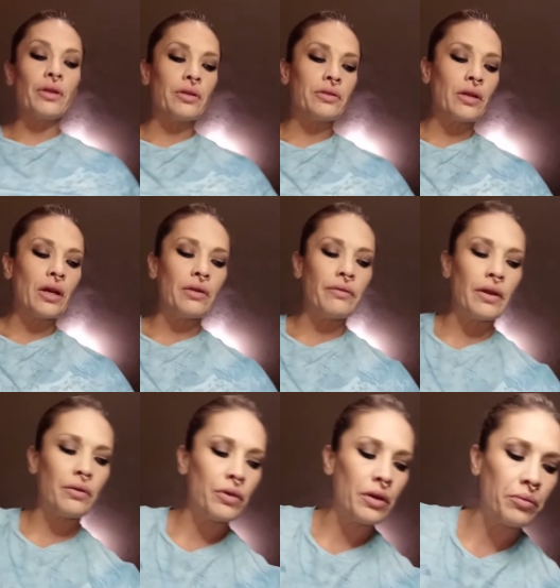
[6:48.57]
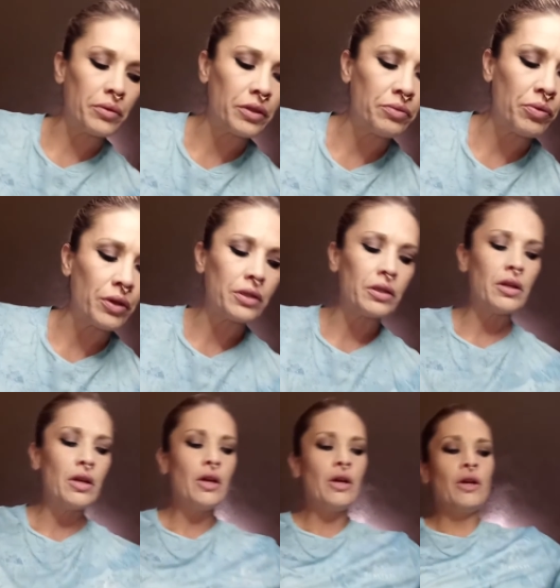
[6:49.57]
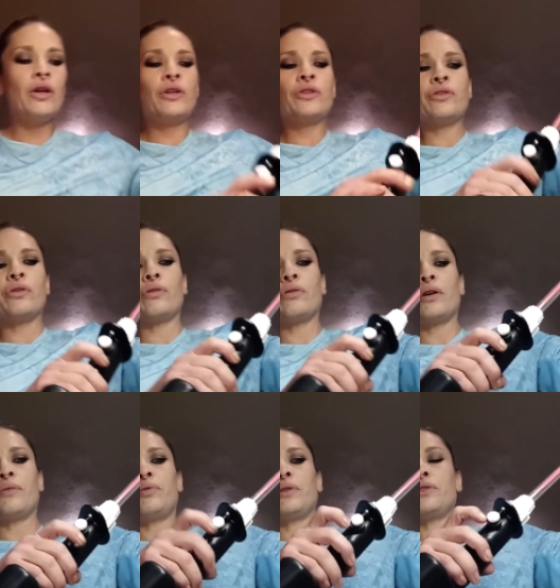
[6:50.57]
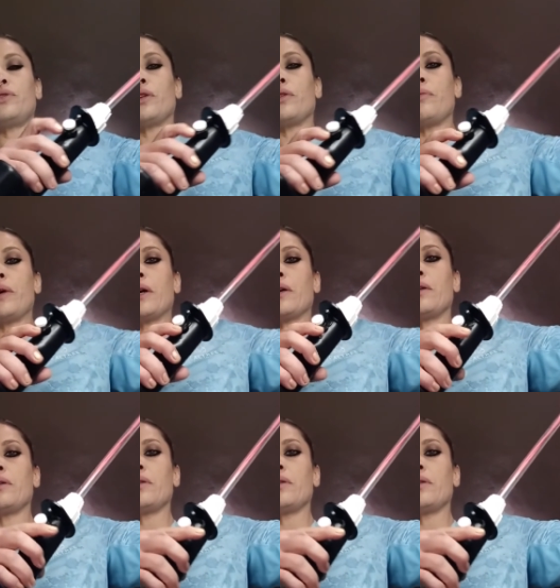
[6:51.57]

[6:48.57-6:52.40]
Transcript: That's kind of like what I'm expressing. So I put the trigger back.